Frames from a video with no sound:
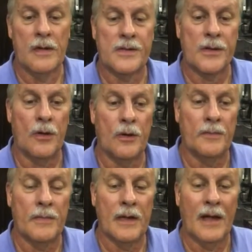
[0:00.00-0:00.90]
So
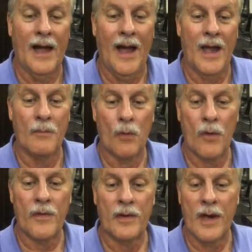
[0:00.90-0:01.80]
I am
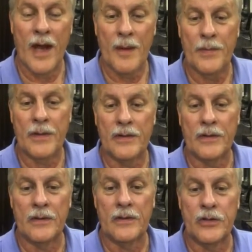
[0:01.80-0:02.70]
more than happy
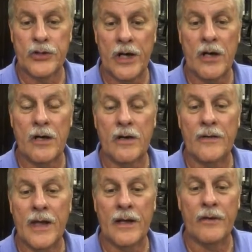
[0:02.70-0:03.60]
to share
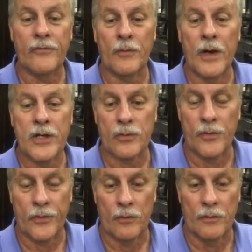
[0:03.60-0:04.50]
that information
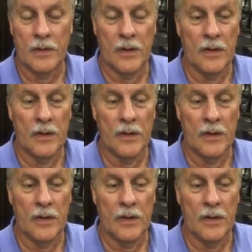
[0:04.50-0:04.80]
with you.